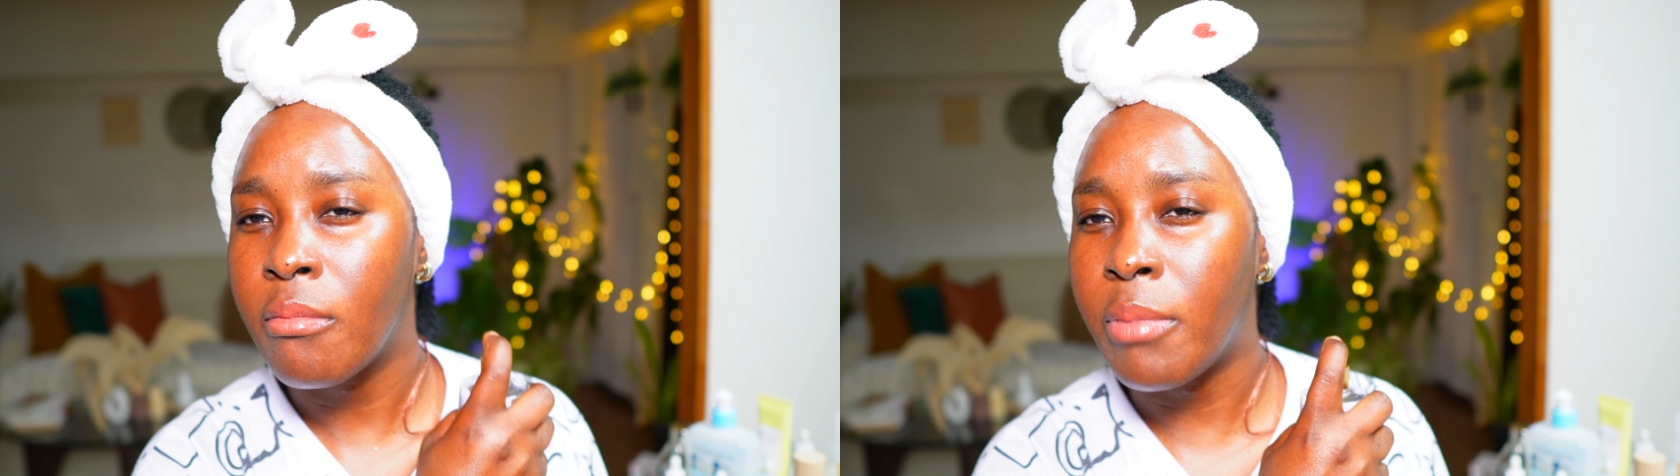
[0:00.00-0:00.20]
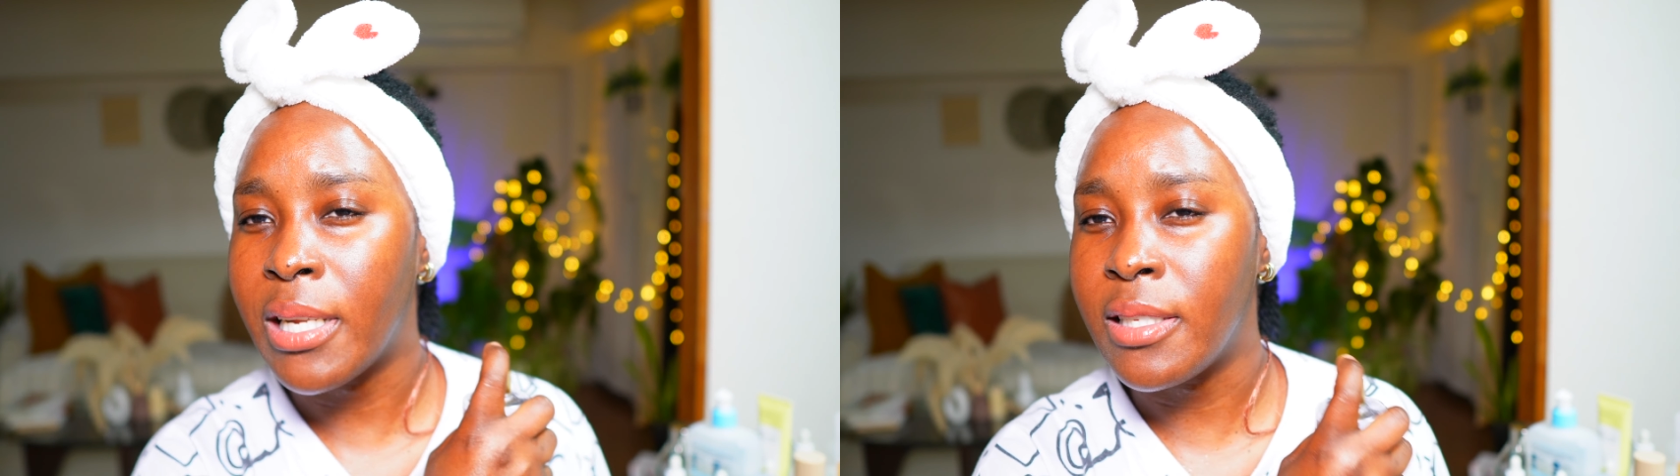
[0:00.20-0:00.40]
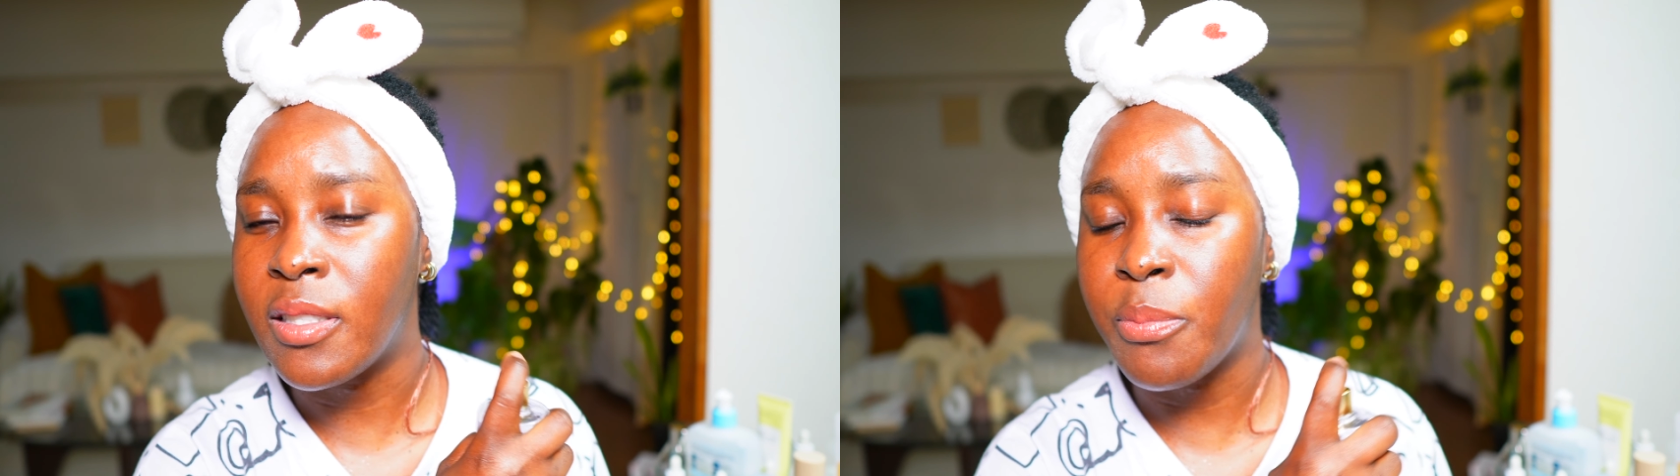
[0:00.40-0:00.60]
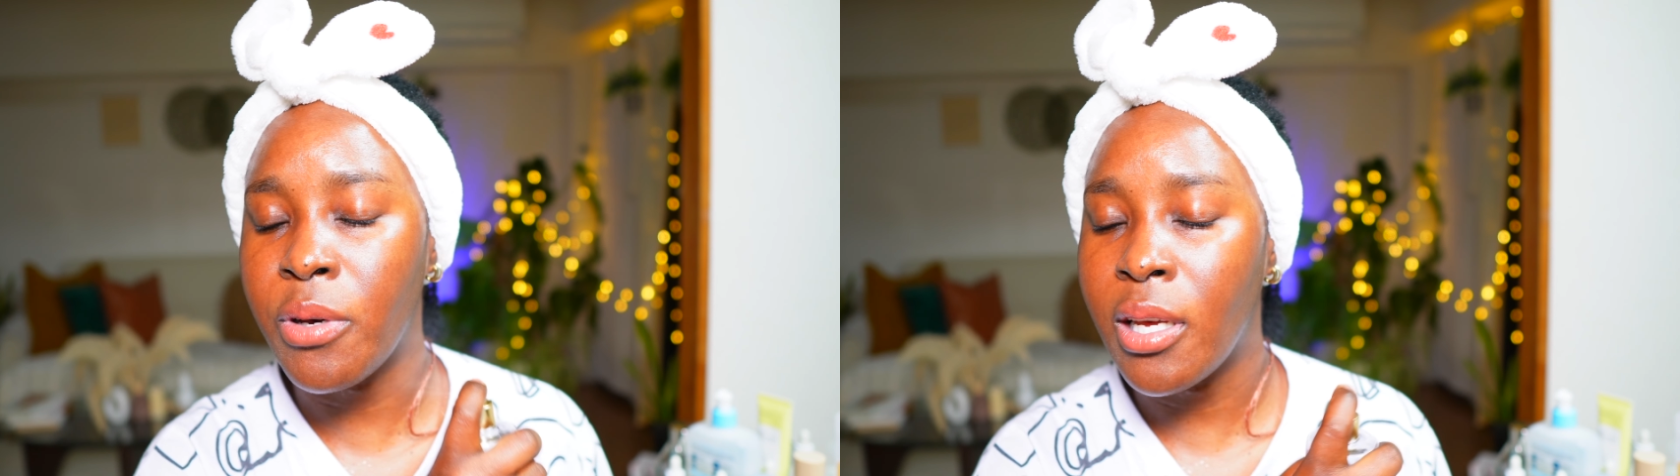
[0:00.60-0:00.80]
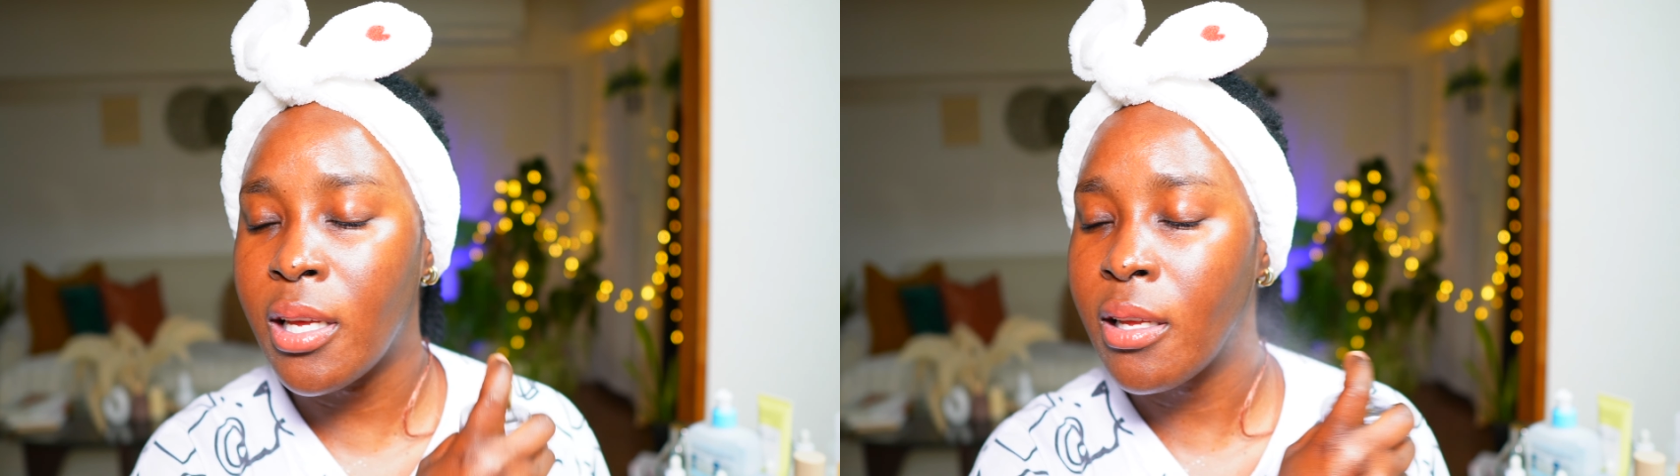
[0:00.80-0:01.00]
body
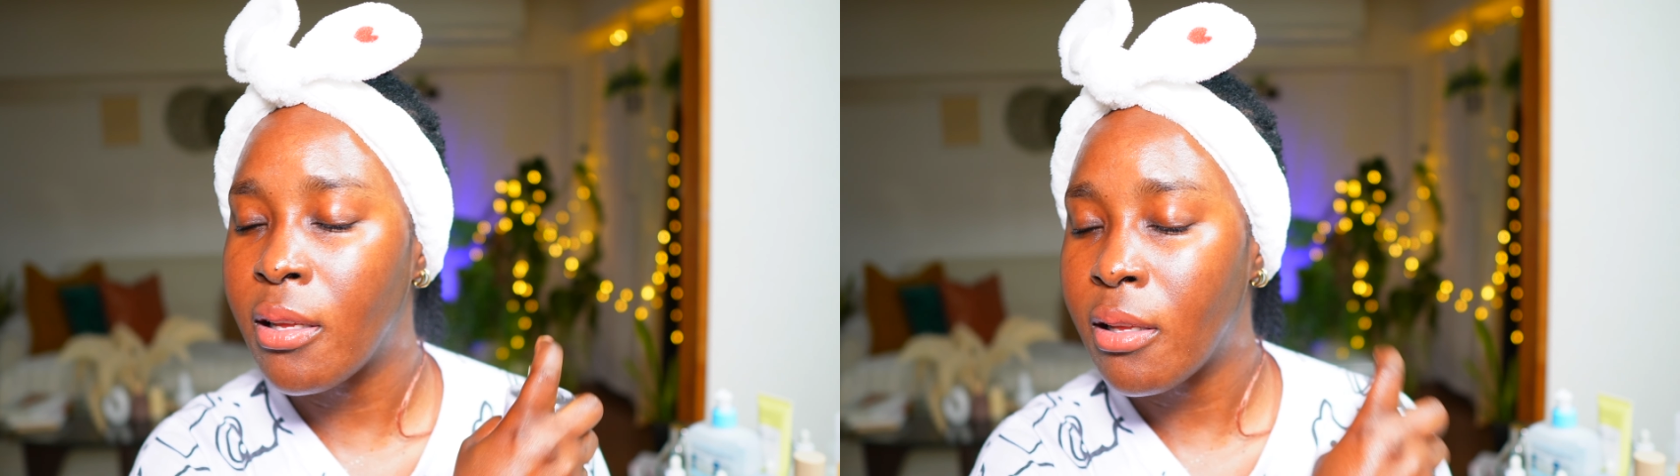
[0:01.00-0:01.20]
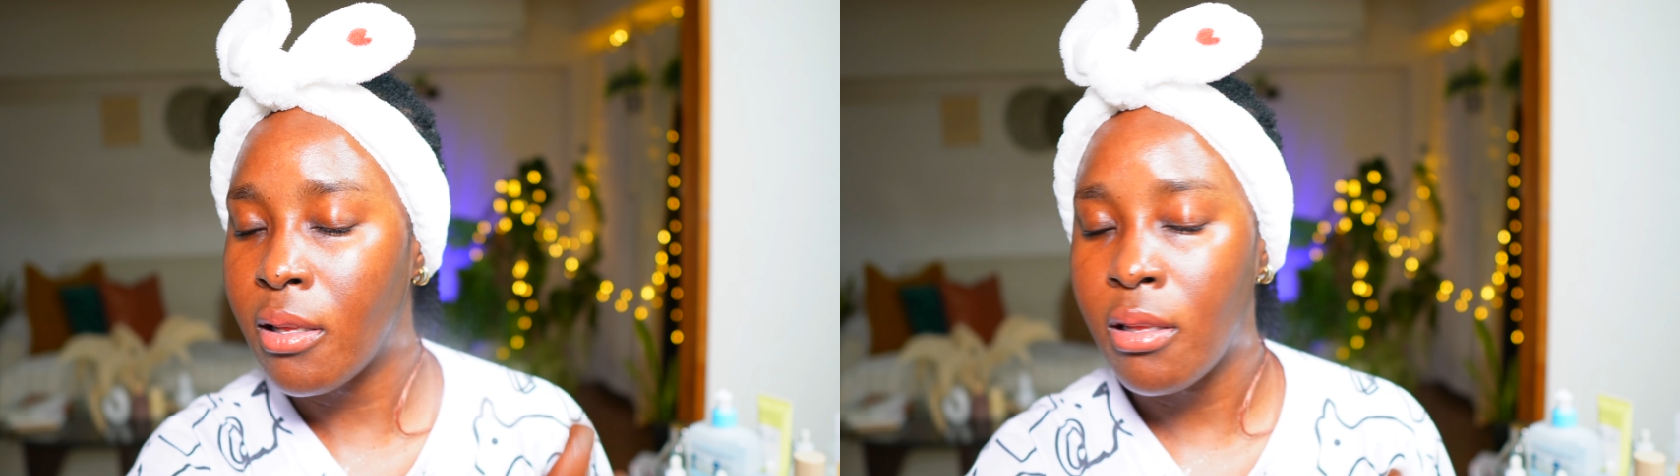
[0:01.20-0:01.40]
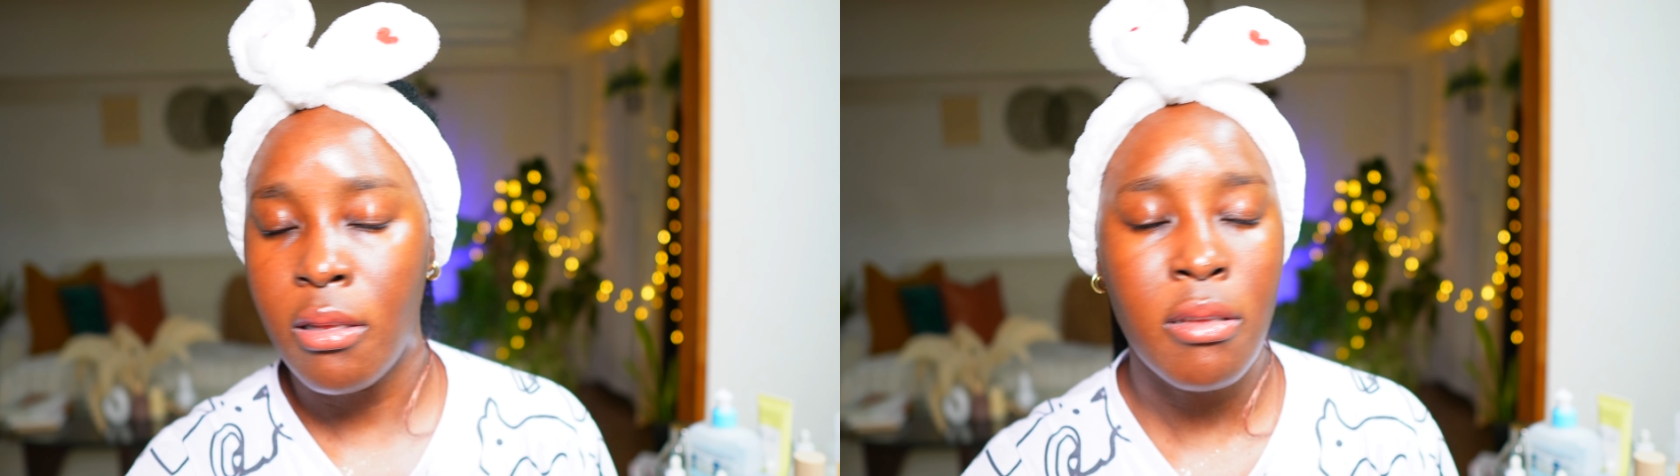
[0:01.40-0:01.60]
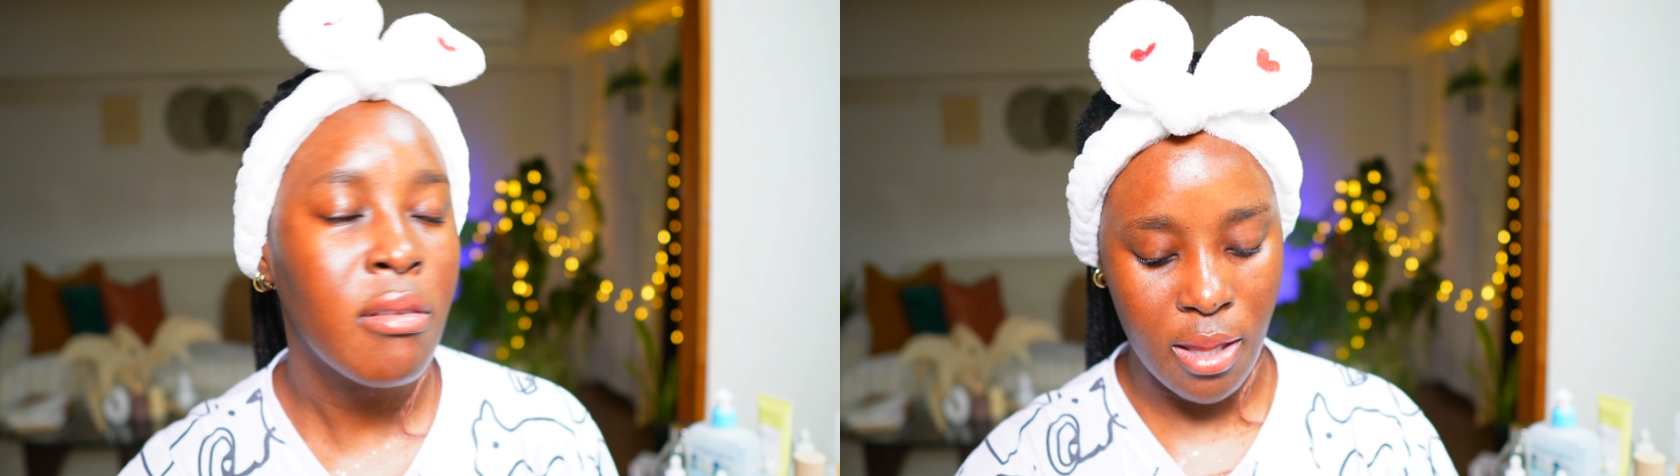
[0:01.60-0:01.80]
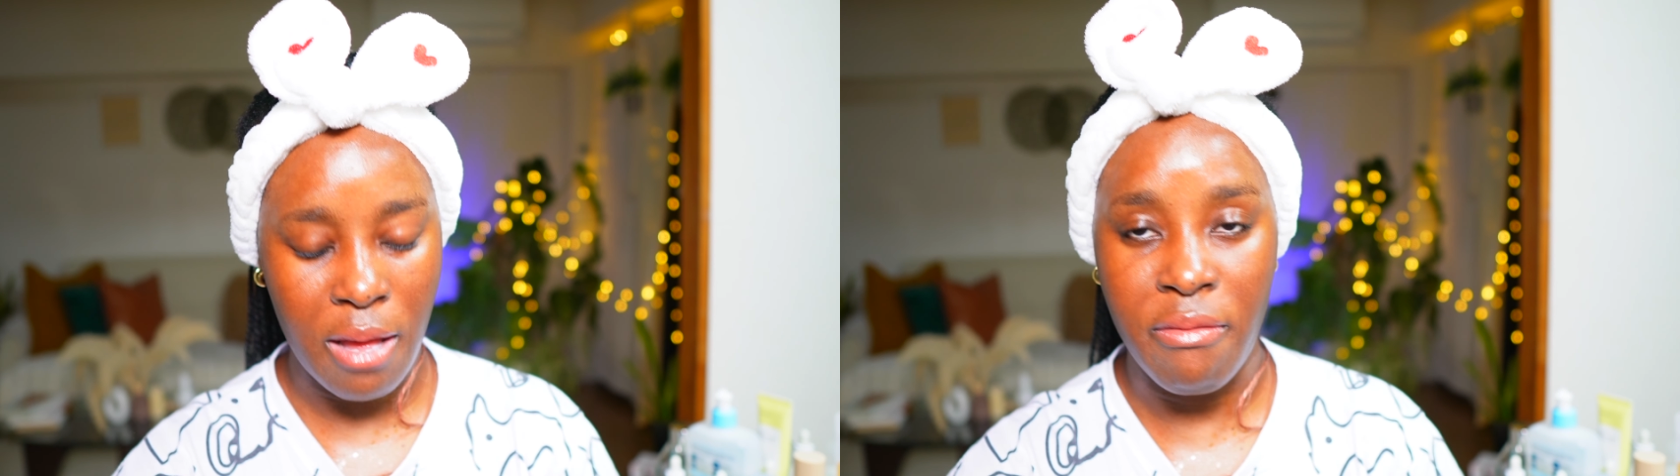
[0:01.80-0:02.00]
spray
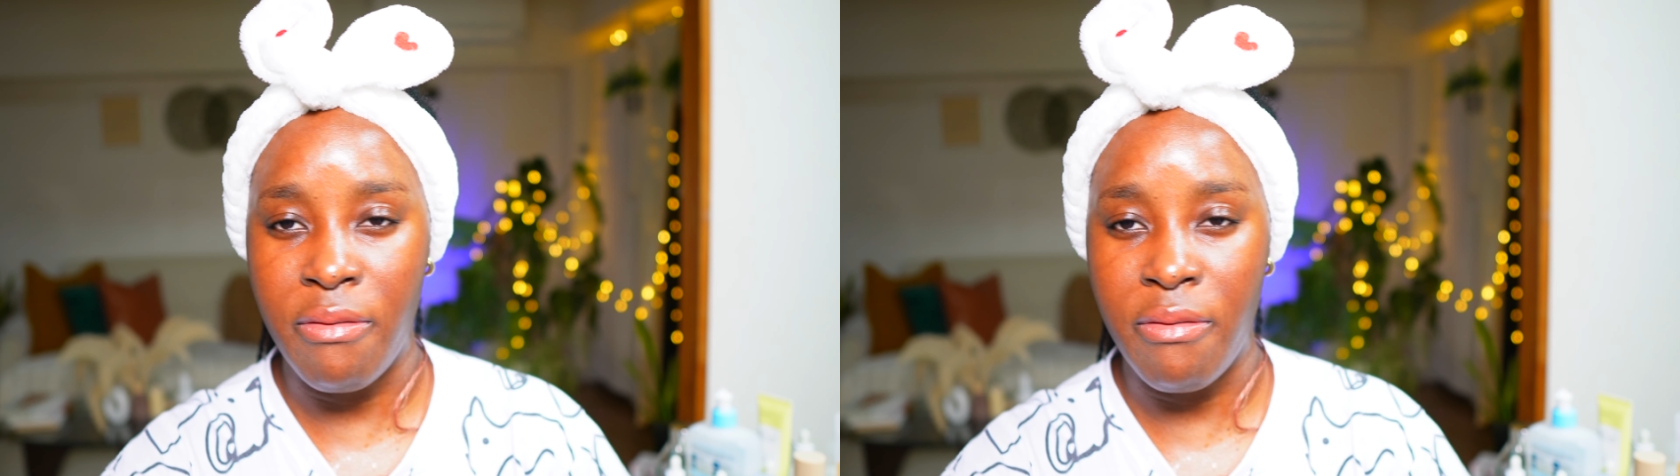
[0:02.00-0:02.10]
that